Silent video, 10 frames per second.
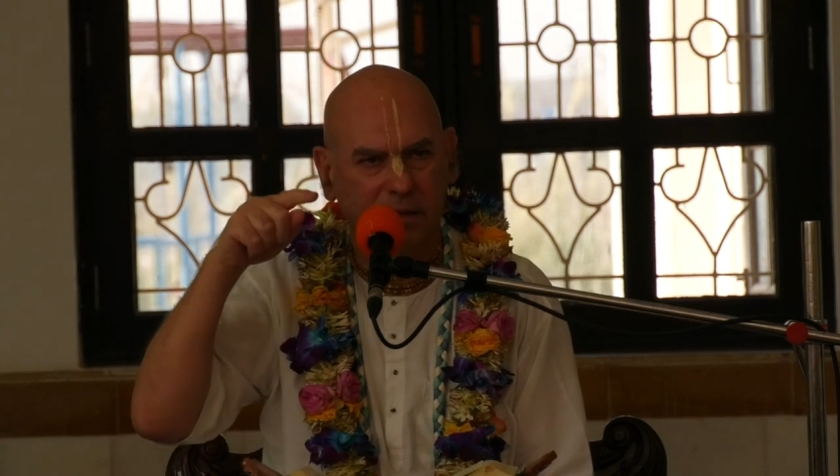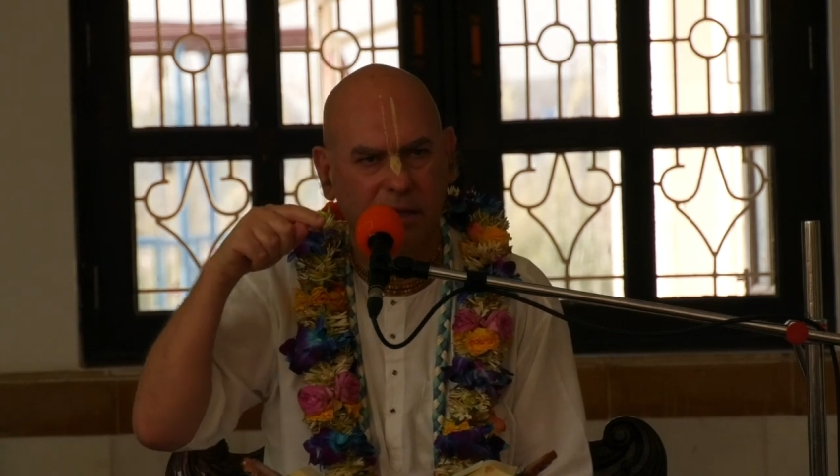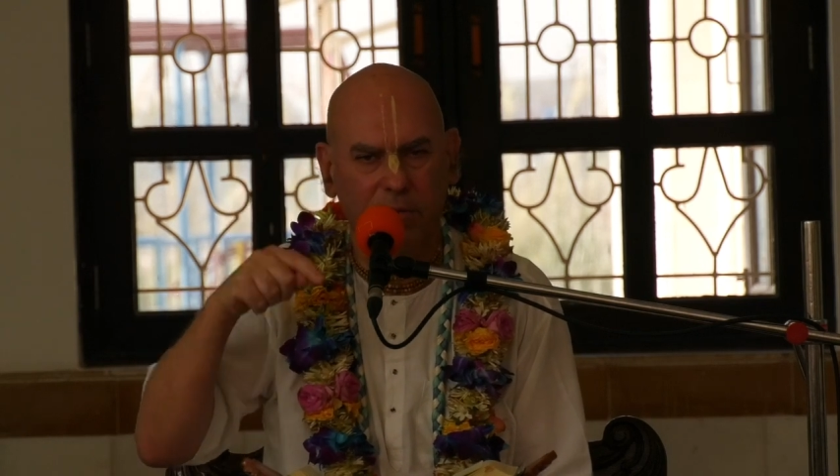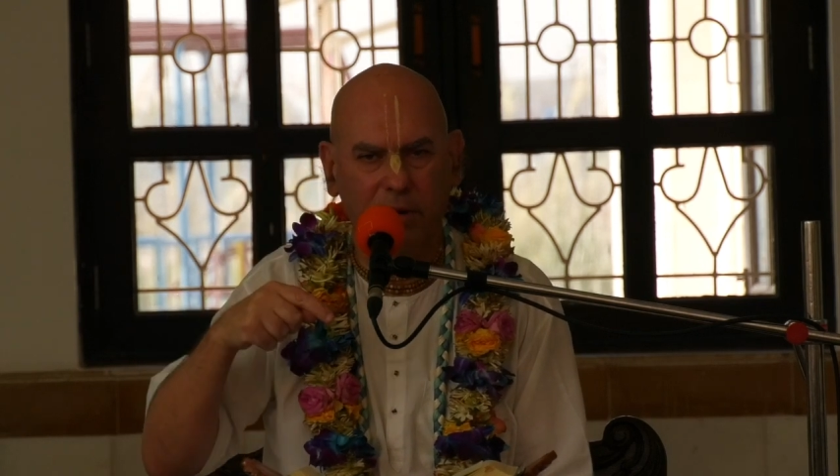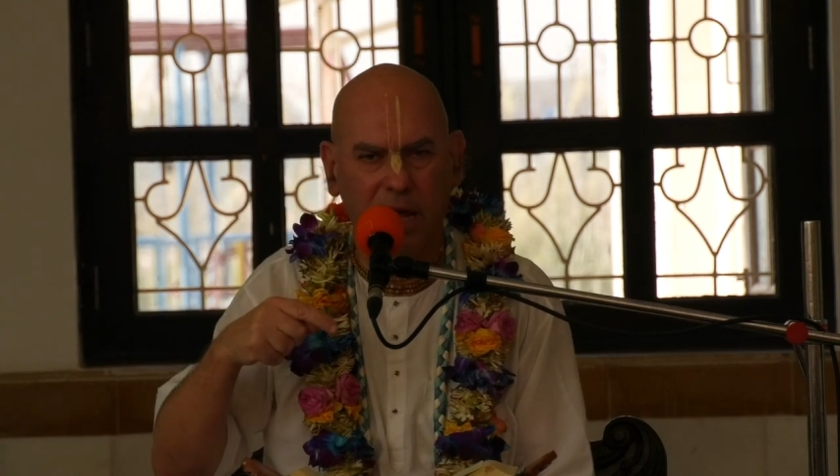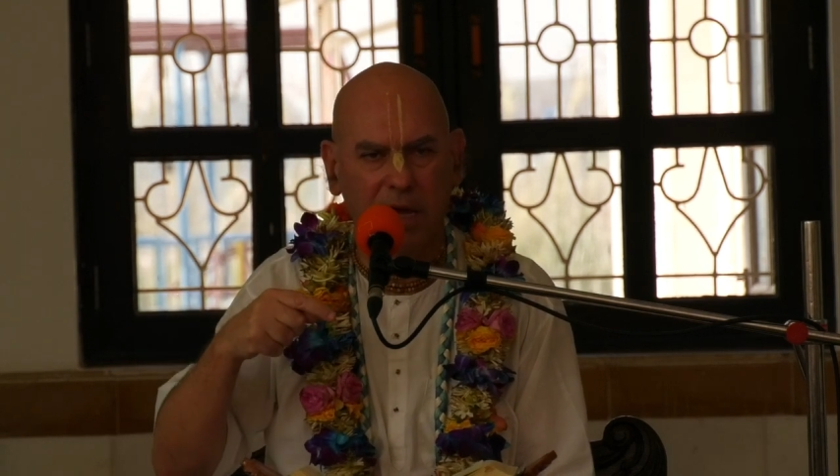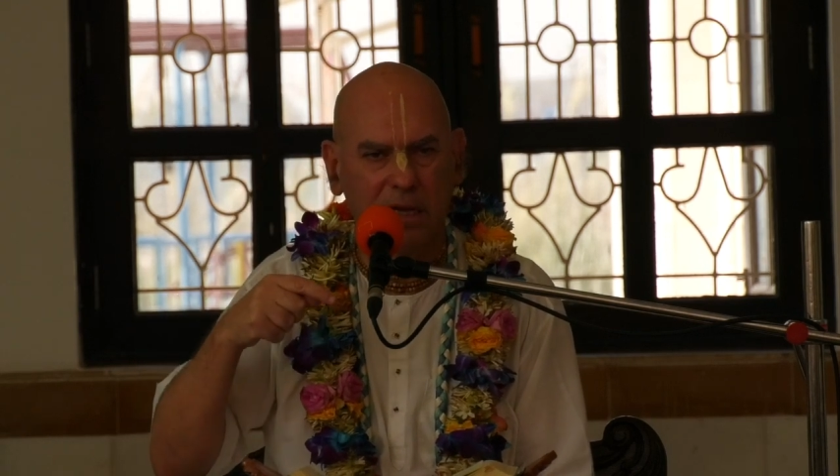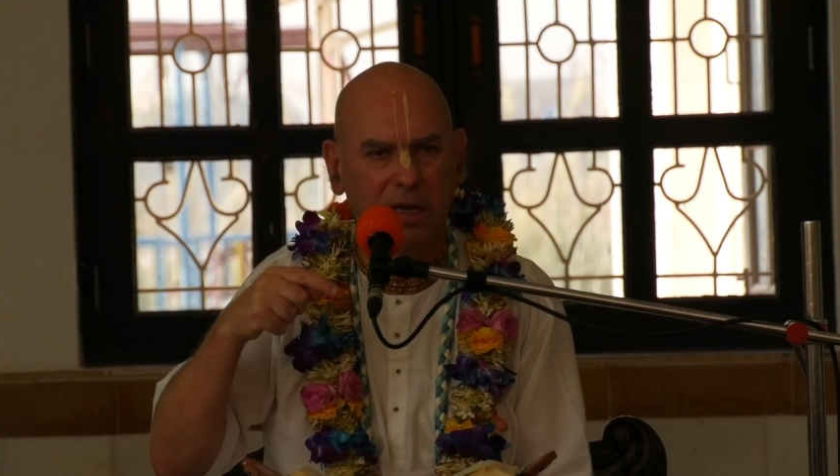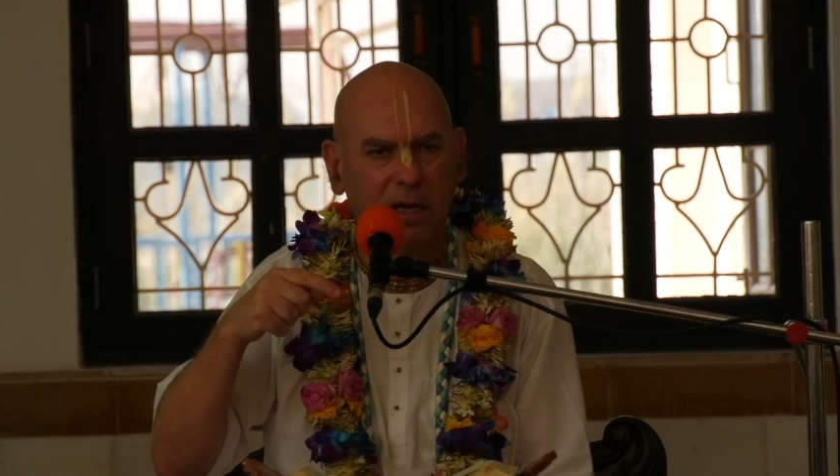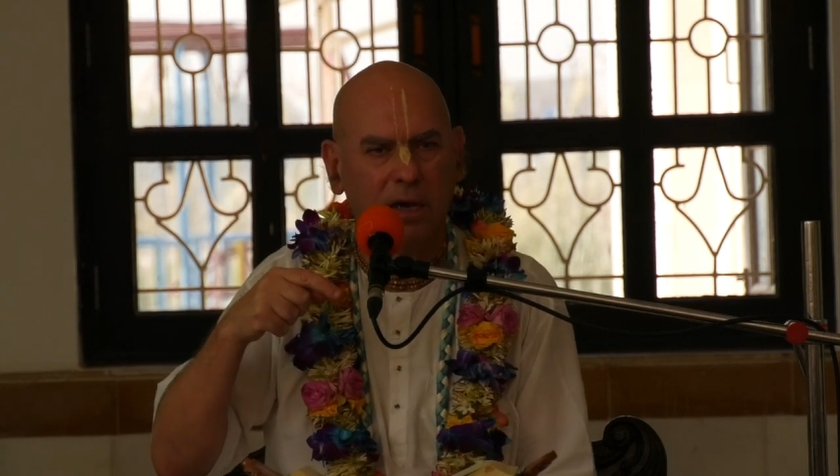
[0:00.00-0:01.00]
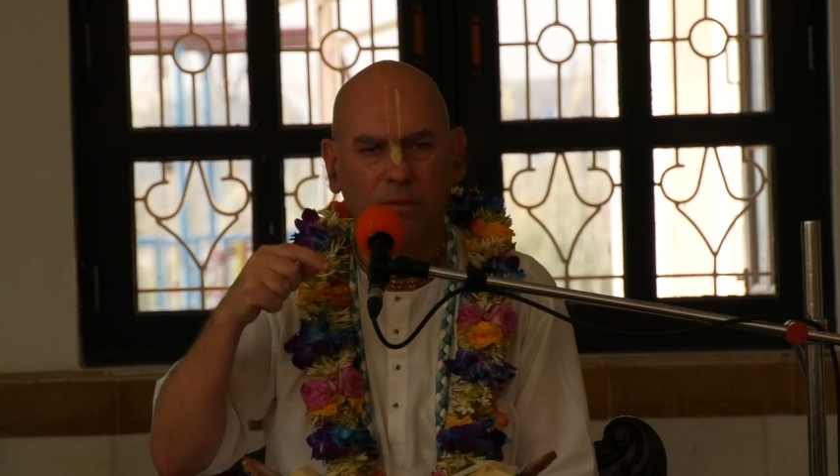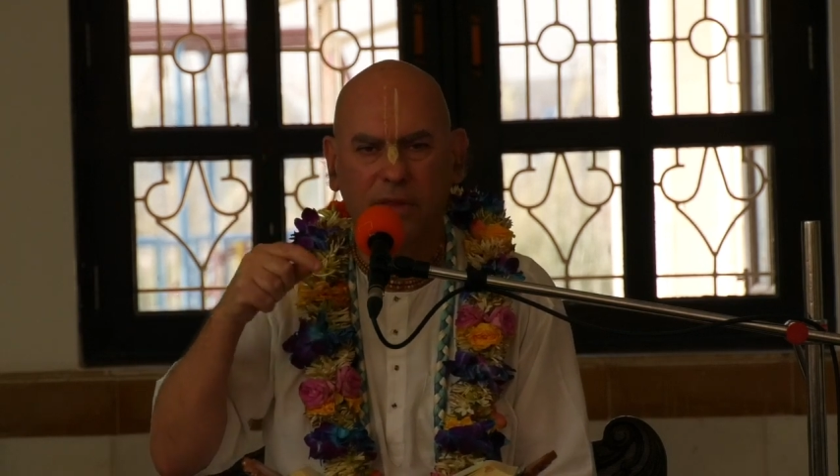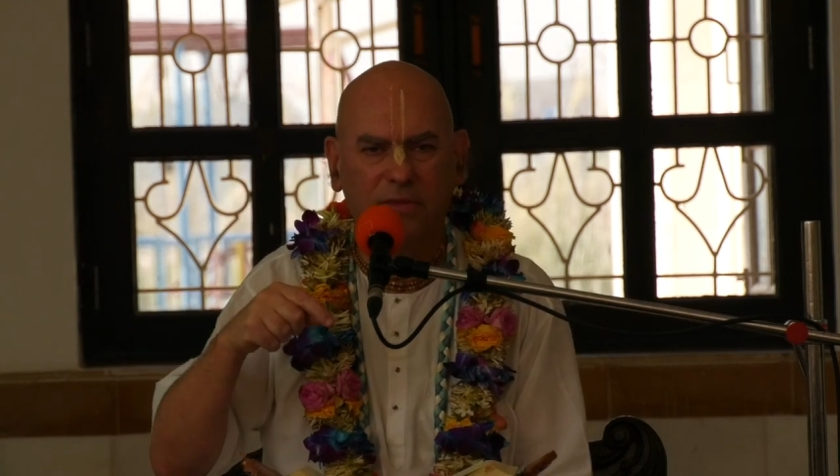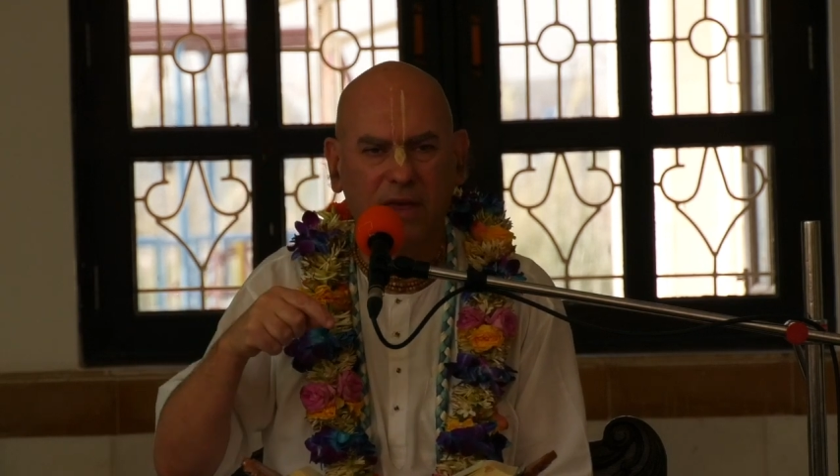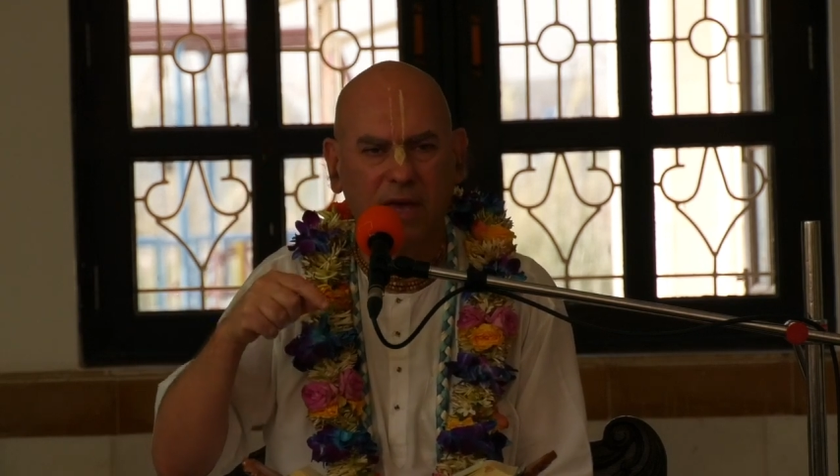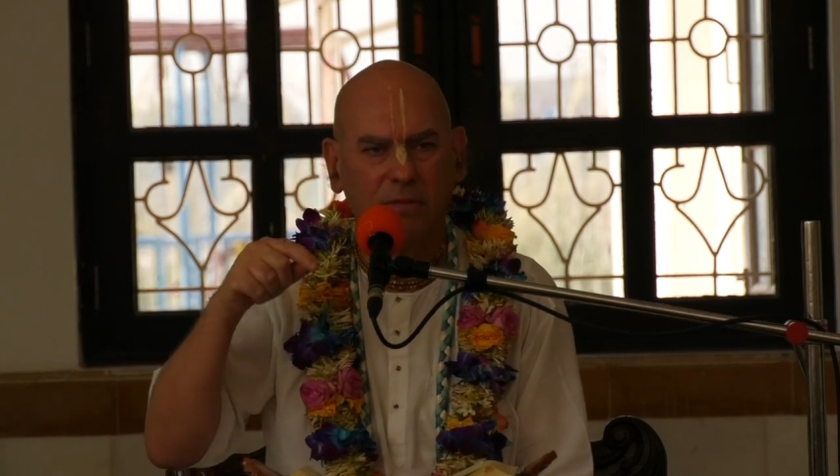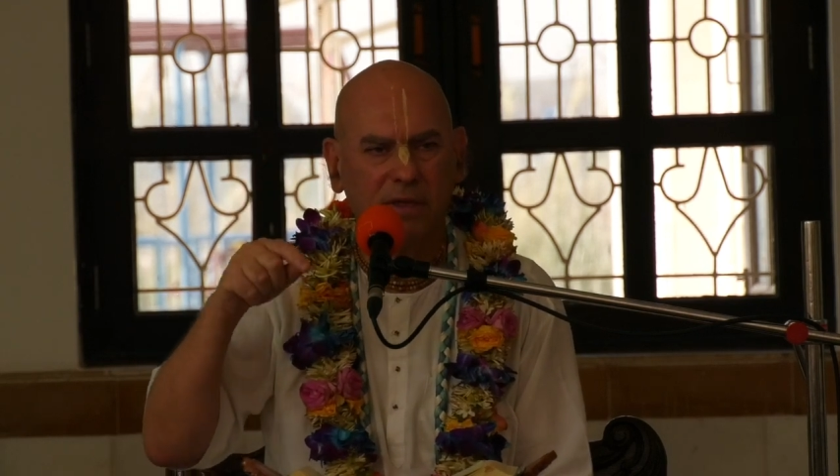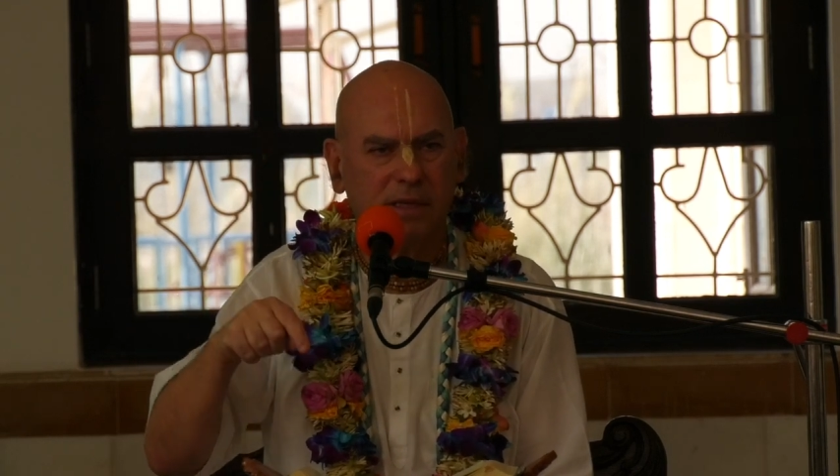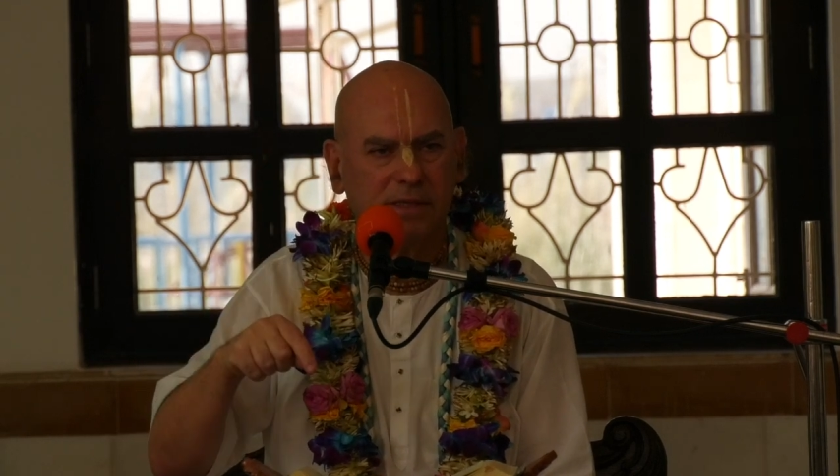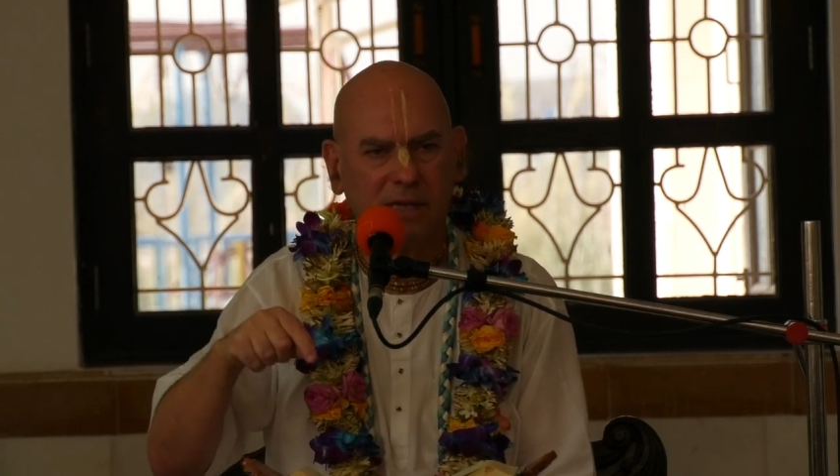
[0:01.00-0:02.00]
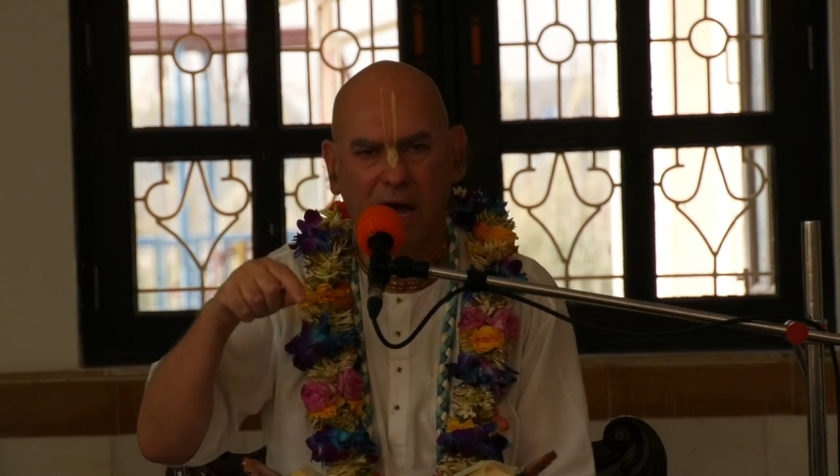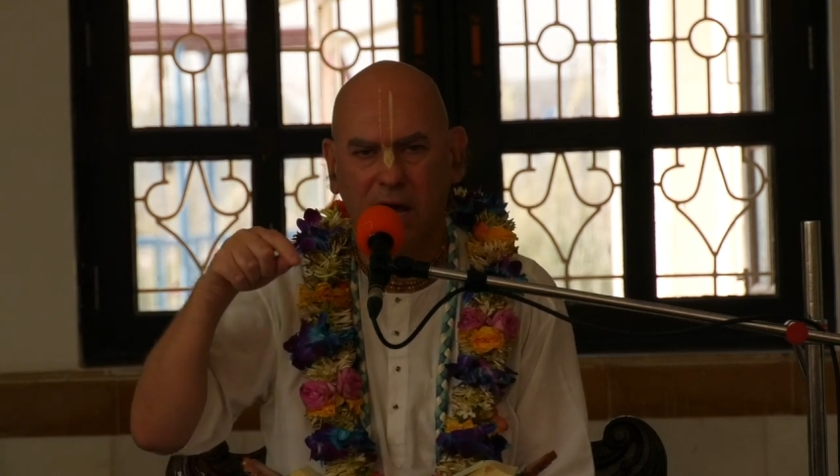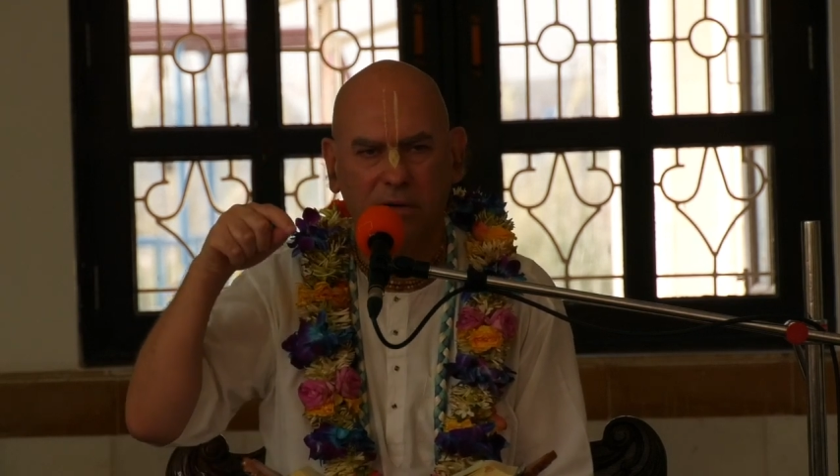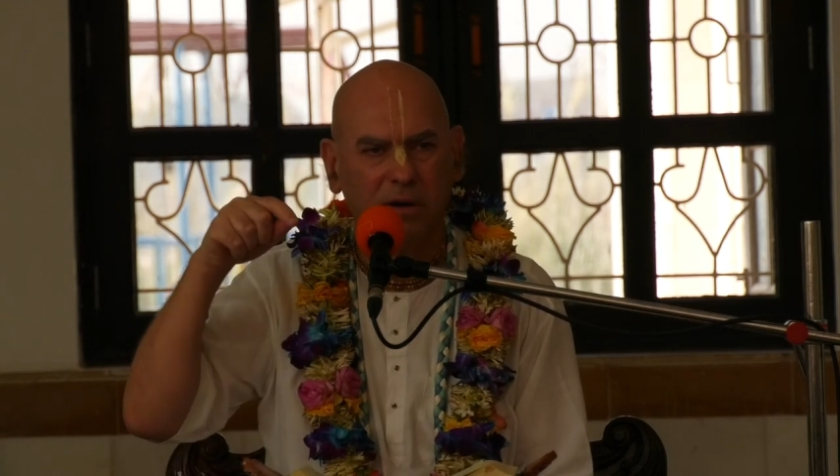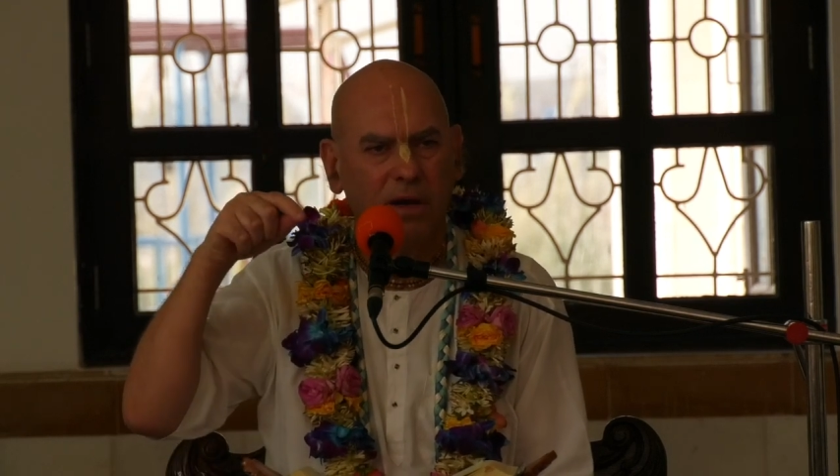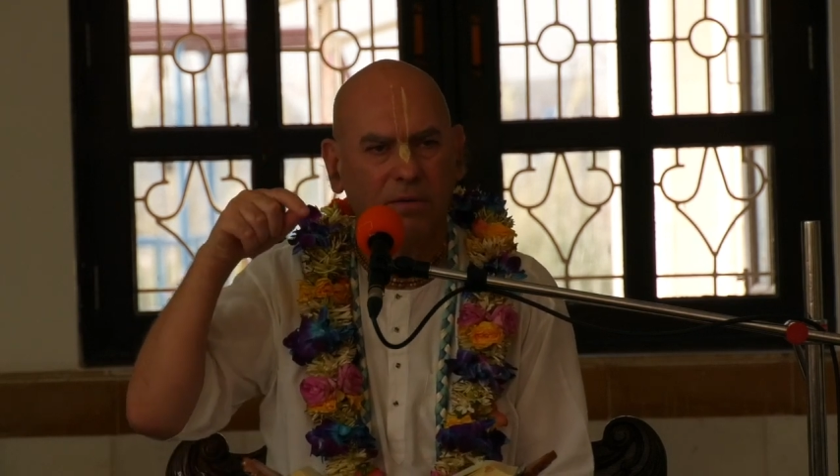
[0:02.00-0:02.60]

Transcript: the way we think, we desire,